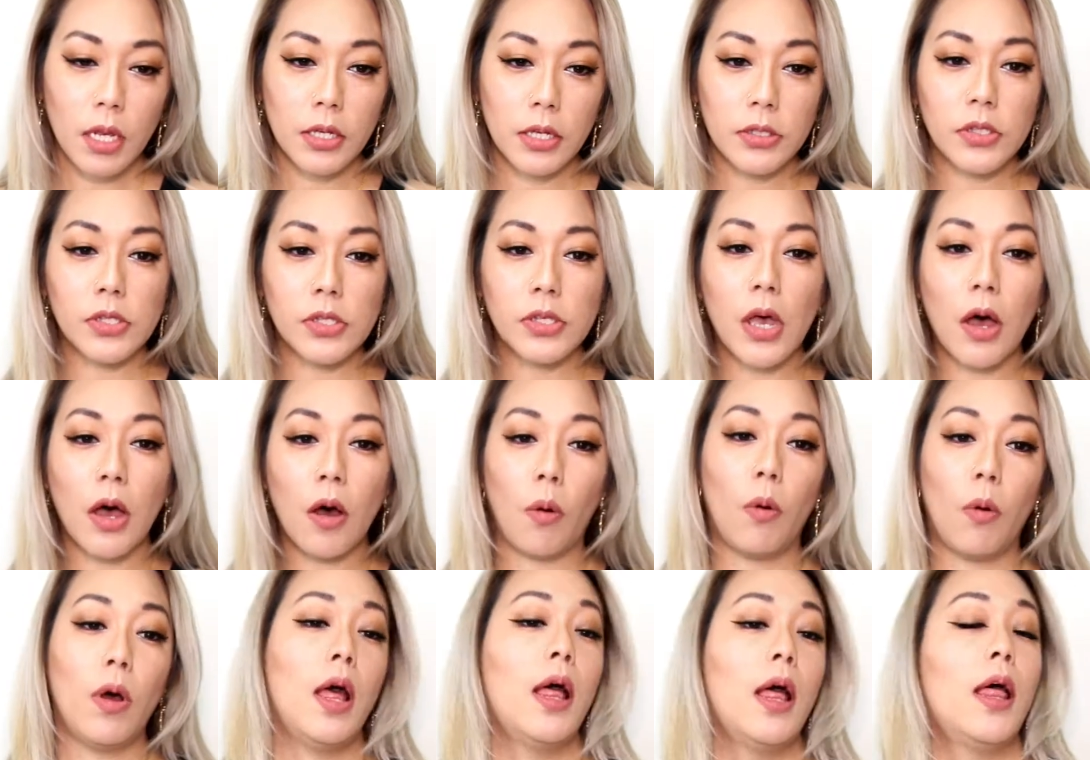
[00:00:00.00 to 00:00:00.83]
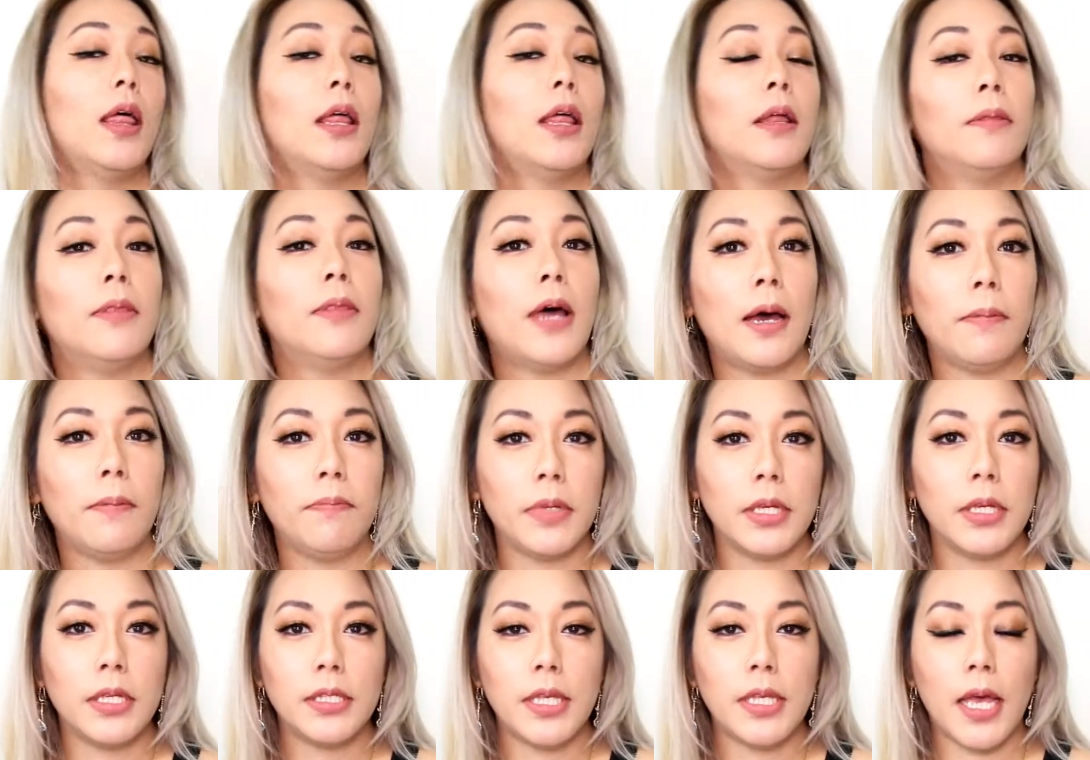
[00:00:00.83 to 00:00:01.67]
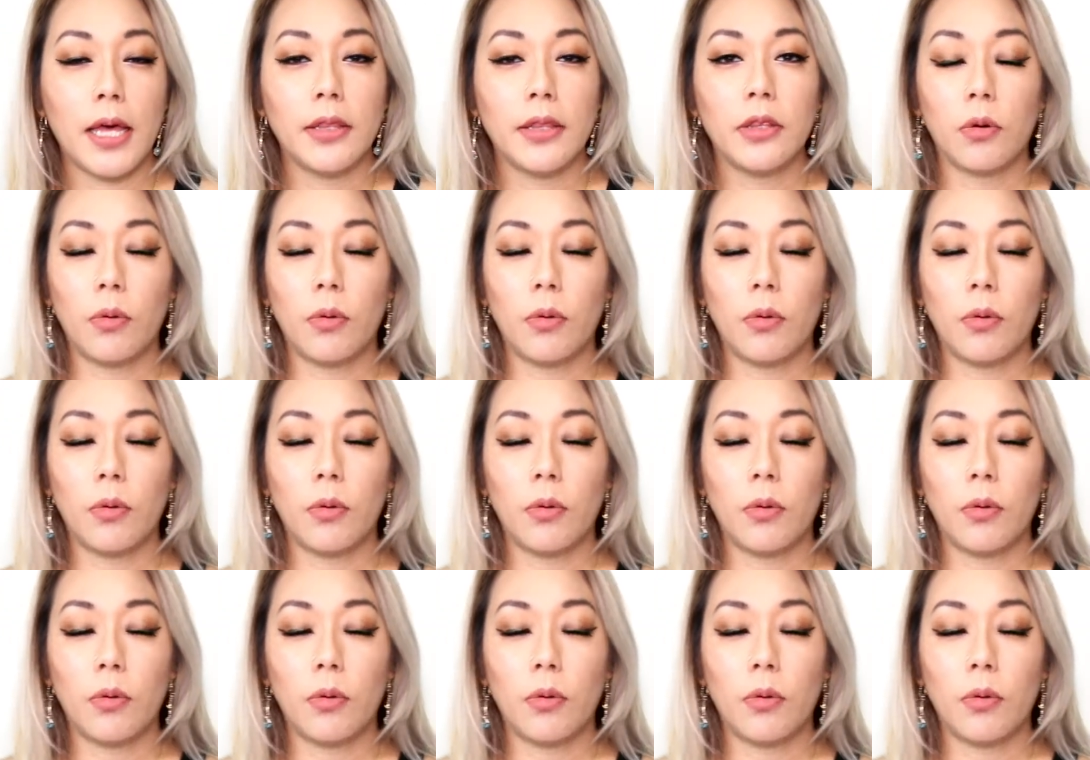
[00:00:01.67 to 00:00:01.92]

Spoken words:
So that being said,